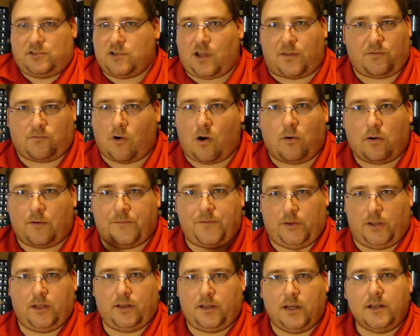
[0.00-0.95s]
There's nothing wrong with
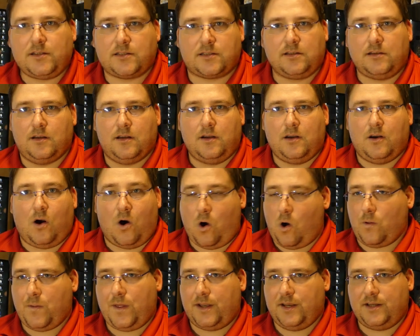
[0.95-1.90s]
affiliate links
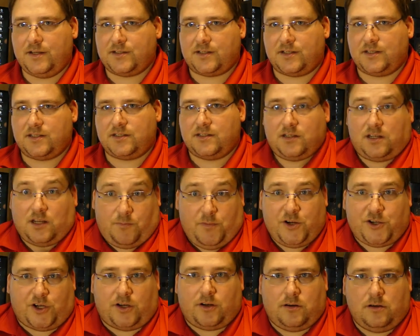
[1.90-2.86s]
all that is is
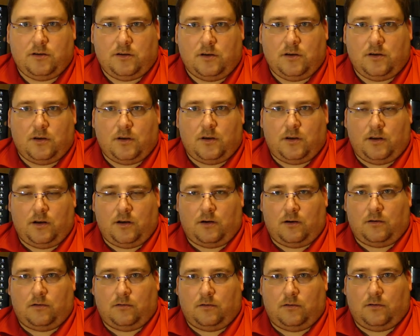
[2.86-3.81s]
commission. You
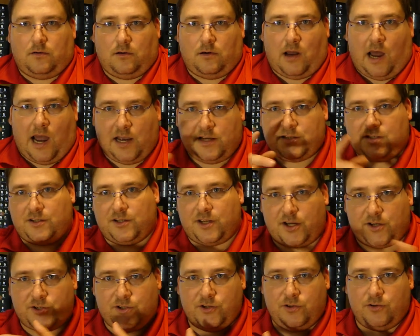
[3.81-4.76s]
know, I
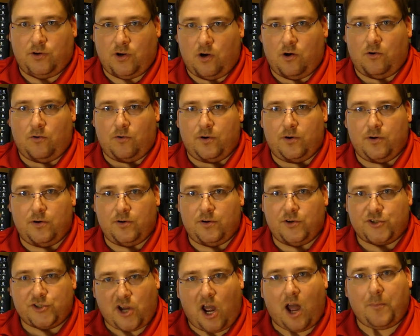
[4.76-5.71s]
suggest you go
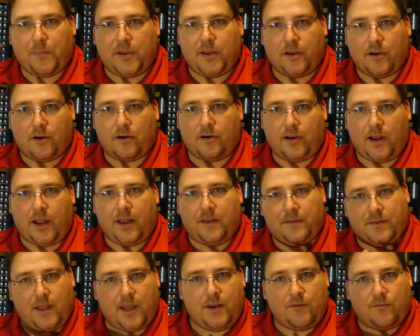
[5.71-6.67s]
shop here
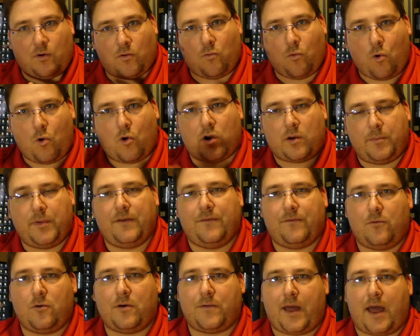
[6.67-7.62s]
and they reward me
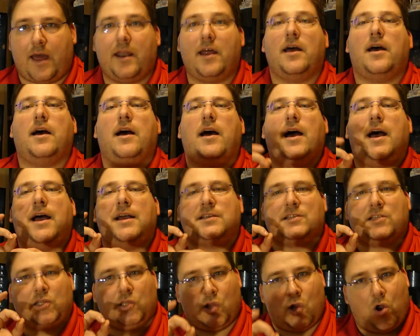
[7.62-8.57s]
for that
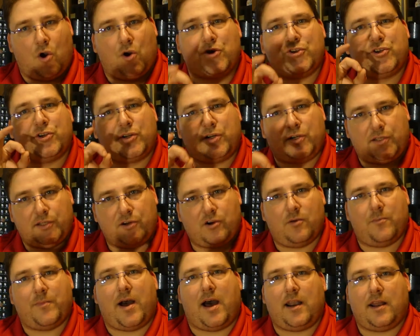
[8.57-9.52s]
as long as you're clear
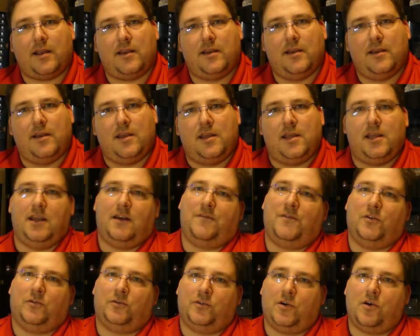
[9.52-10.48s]
about it. If
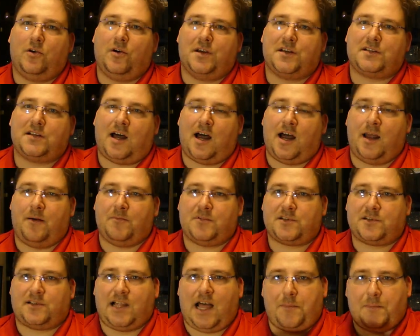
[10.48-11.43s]
you'll notice, I'm
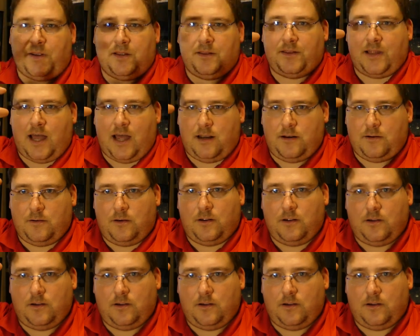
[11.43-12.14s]
slapping that